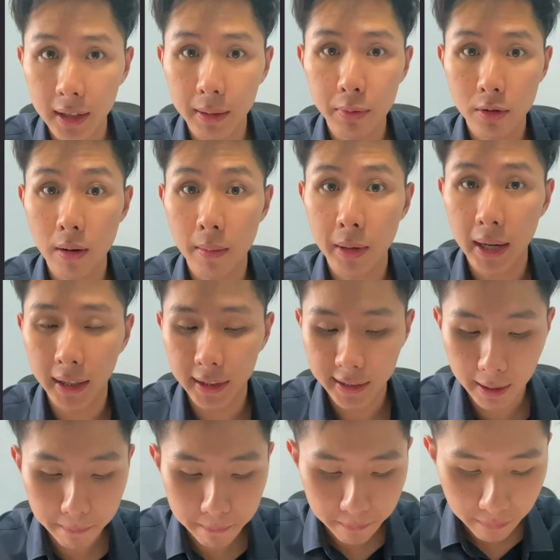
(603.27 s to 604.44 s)
a program can
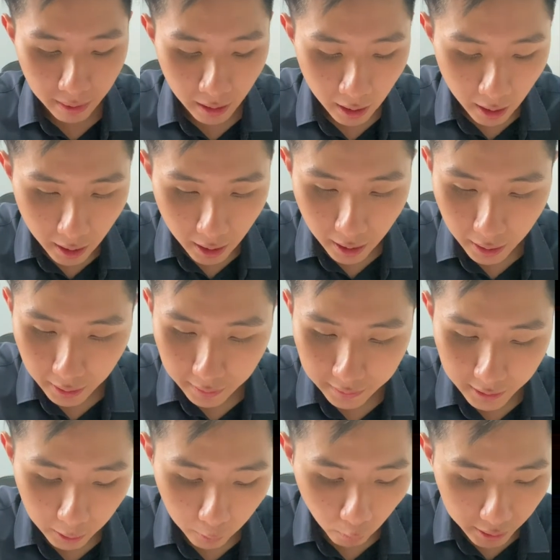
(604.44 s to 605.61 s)
accept.
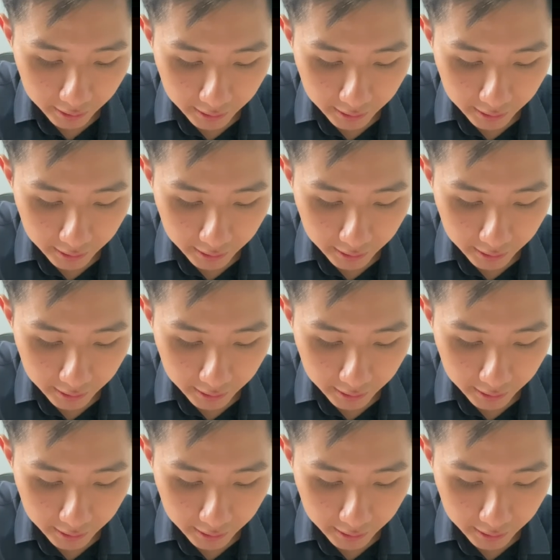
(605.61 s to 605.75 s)
Third one,